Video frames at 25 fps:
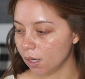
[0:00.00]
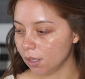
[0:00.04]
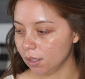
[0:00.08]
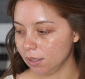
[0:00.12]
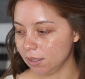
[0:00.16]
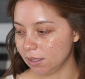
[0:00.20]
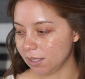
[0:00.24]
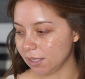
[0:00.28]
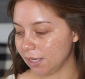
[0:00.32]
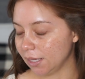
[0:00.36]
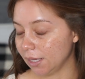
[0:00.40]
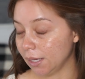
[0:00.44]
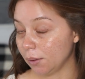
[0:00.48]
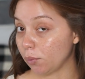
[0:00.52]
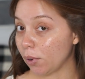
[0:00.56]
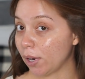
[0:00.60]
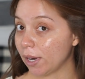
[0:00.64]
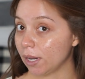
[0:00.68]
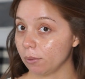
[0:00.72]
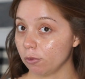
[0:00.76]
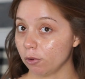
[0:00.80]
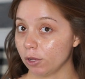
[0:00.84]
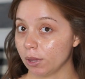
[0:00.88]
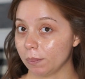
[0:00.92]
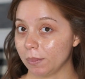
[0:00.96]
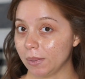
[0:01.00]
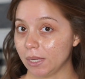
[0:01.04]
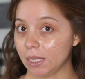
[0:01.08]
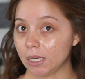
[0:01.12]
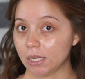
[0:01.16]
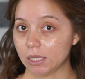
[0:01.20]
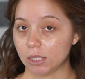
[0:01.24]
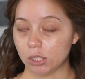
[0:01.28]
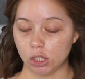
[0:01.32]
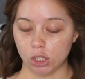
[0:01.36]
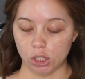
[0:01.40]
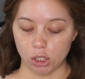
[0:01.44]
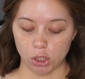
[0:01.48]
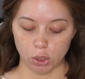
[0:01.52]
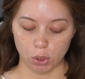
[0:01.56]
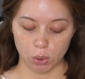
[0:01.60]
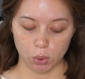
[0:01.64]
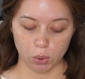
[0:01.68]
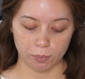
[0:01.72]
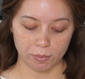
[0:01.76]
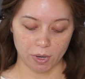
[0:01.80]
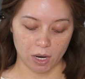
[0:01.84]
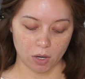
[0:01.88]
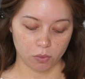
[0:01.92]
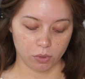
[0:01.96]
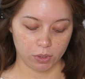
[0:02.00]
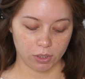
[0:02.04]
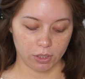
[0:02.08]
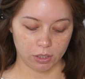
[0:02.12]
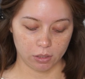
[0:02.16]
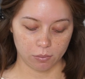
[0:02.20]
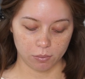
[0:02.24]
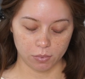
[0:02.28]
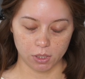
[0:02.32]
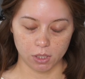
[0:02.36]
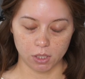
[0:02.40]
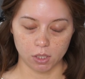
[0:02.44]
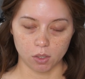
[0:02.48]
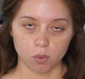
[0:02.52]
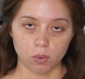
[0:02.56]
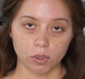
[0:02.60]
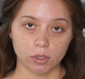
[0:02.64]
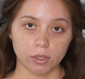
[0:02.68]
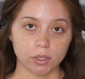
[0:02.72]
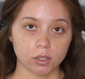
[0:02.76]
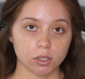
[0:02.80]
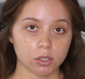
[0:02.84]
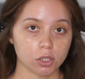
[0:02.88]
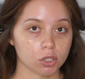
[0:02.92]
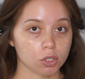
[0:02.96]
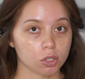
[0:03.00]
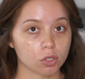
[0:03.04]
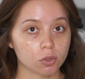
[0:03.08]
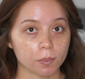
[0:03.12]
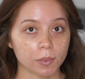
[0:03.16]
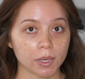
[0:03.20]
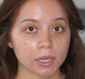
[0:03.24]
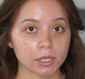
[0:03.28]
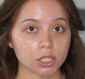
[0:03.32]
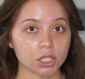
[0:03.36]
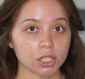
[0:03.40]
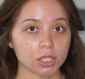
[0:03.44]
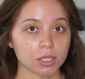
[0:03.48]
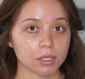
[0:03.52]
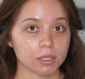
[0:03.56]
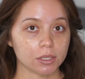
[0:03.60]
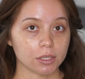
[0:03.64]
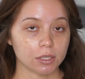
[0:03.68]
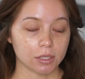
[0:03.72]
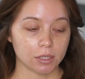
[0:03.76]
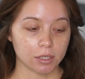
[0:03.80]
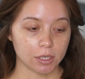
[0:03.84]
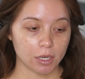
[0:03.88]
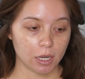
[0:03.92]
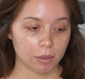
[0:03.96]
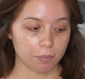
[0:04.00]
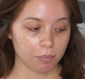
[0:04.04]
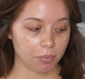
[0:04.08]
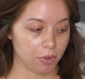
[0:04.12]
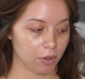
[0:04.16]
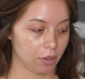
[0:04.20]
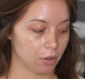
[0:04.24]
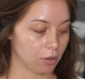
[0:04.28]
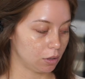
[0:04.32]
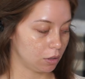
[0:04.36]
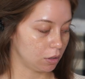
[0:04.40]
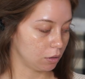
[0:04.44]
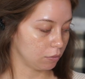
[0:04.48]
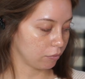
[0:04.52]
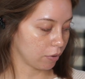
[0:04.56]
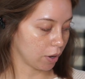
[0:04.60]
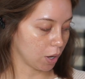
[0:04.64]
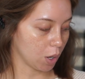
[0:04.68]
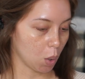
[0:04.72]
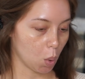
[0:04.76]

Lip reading: This is a get ready with me, so I'm not really going to be going too much into depth of